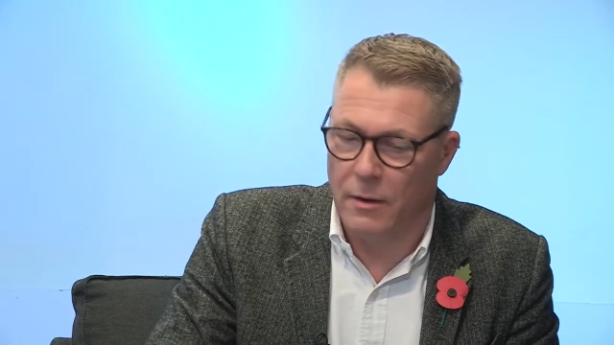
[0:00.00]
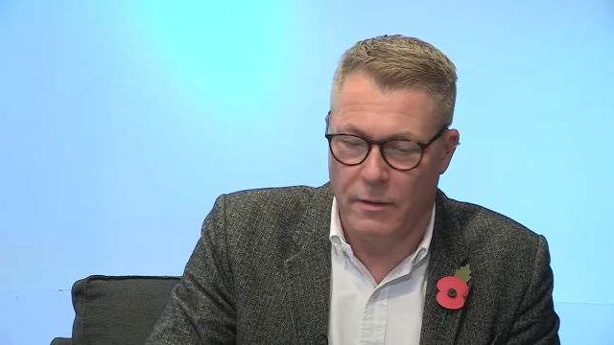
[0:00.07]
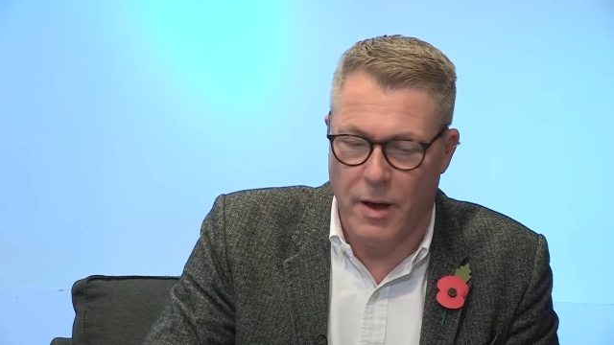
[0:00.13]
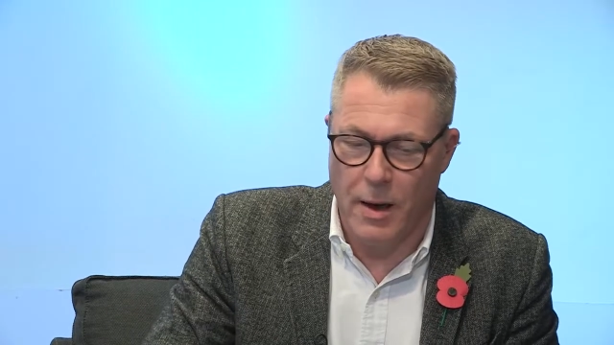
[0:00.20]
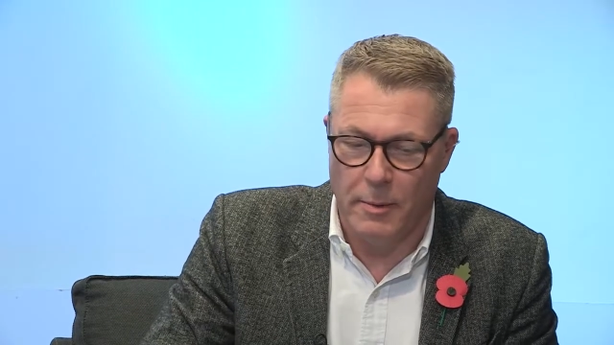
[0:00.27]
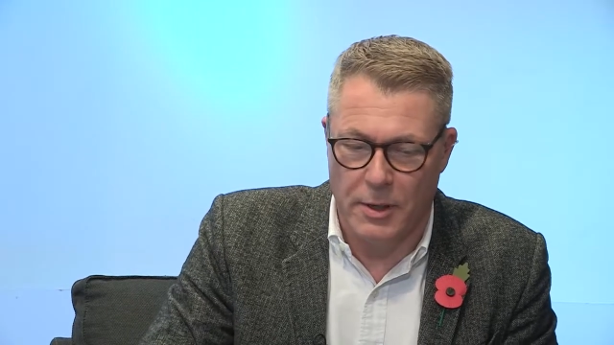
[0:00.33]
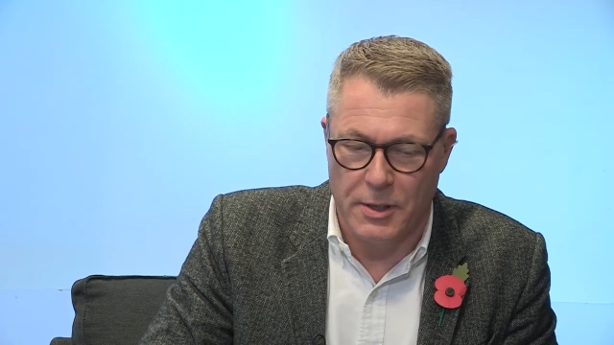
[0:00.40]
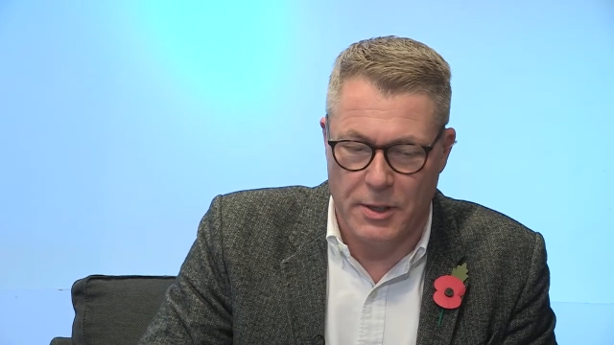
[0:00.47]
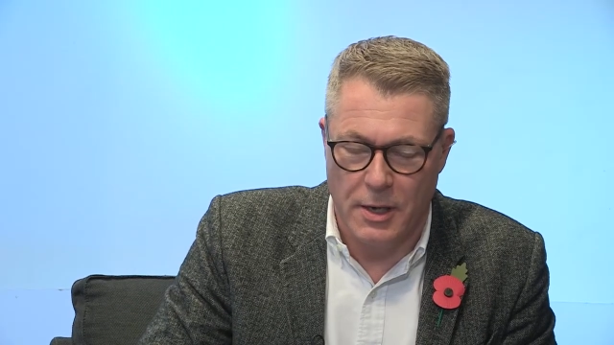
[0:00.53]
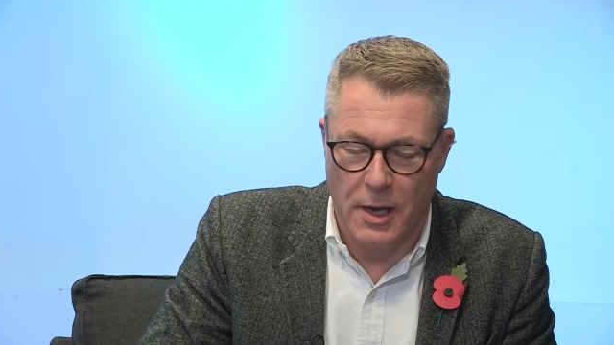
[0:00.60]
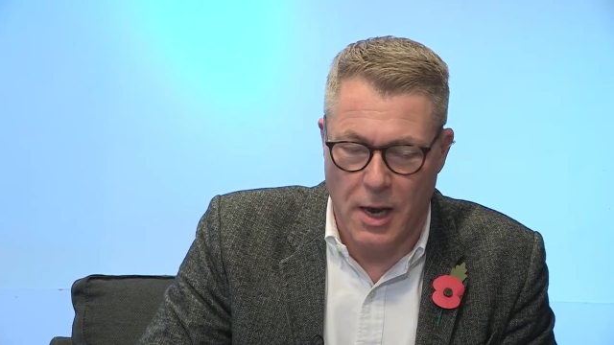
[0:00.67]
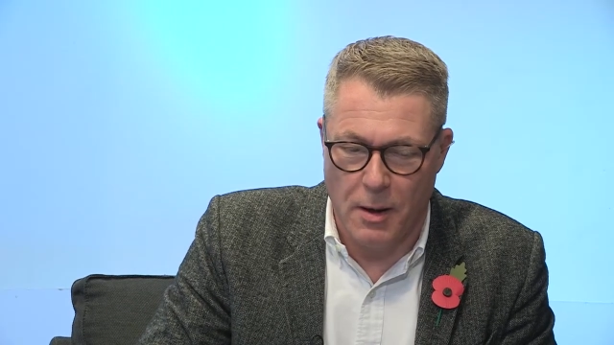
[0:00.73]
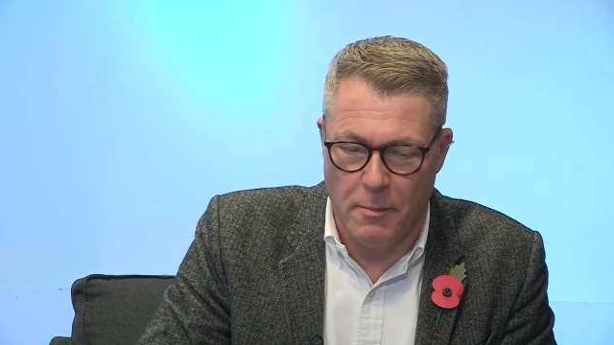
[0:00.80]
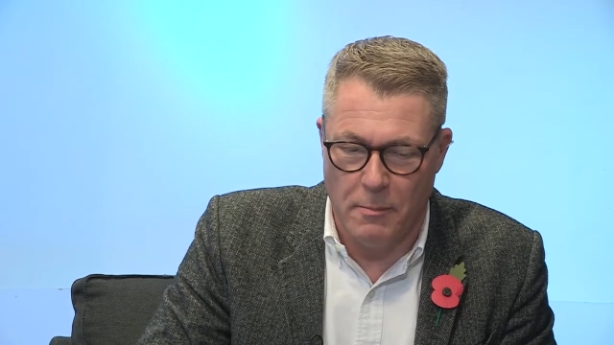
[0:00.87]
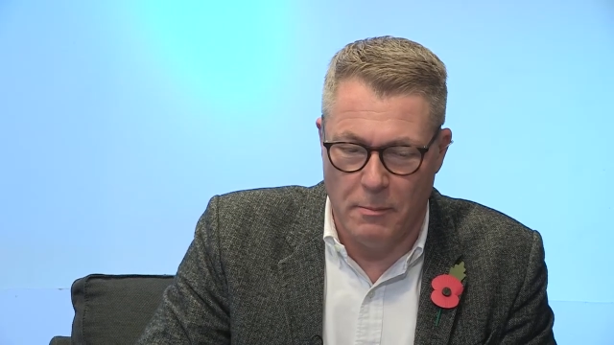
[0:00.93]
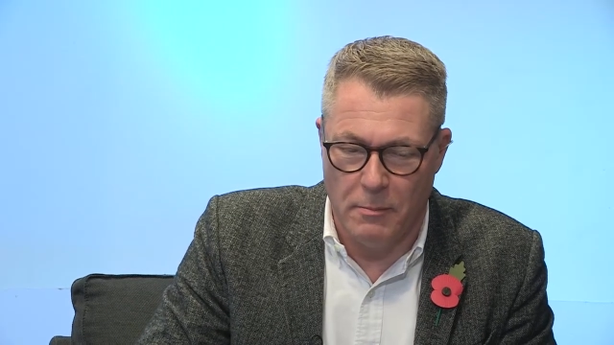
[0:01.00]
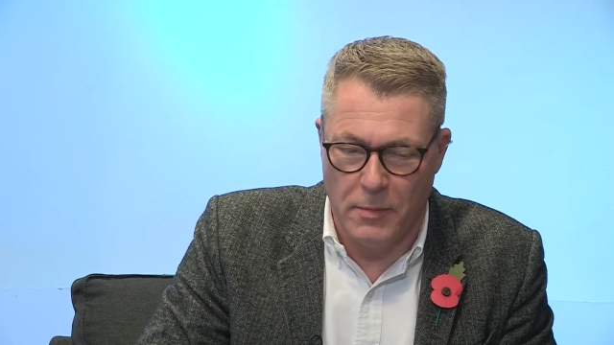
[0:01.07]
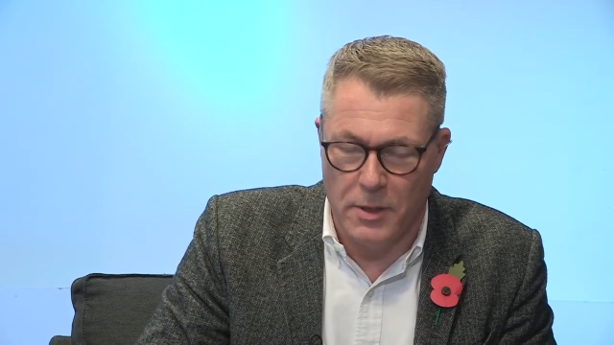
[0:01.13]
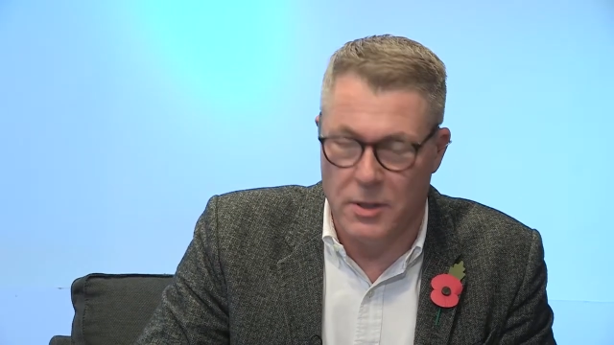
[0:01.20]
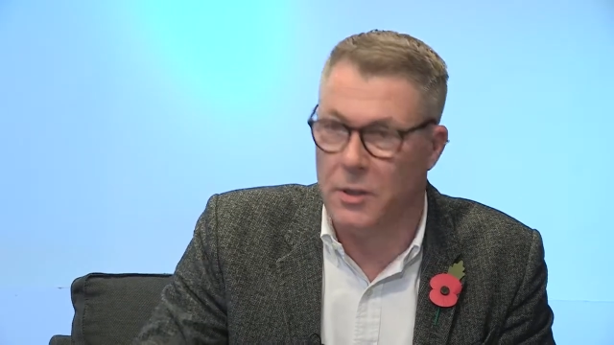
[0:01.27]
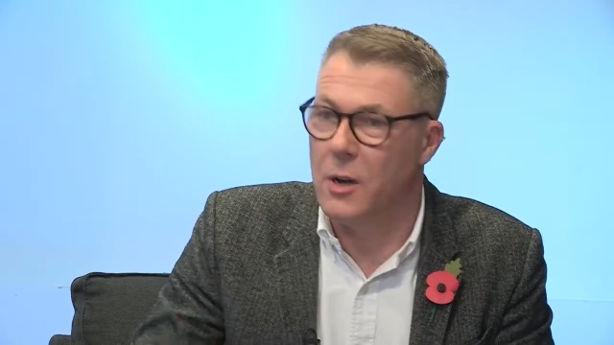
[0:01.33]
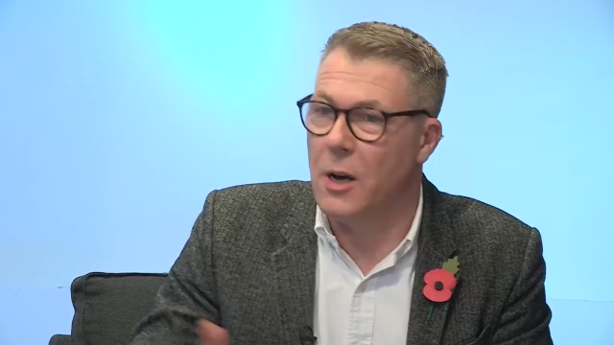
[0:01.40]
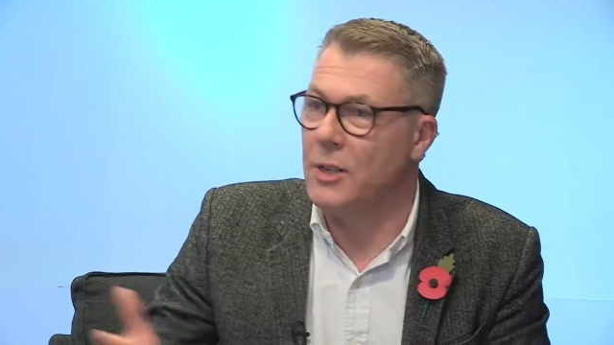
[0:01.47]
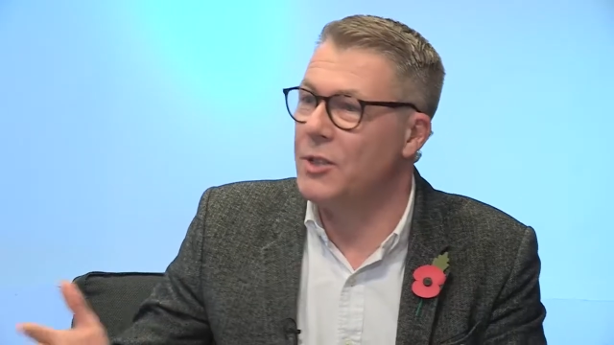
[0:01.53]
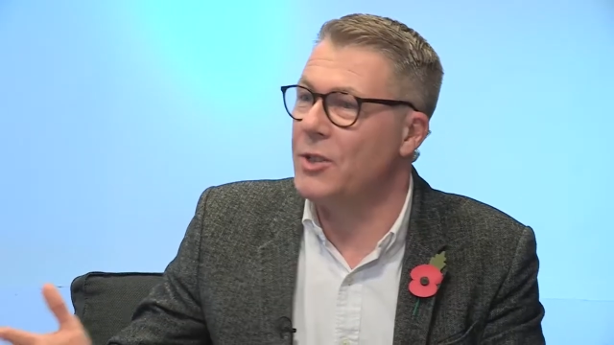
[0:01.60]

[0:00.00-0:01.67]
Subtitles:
Fabulous. Listen, guys,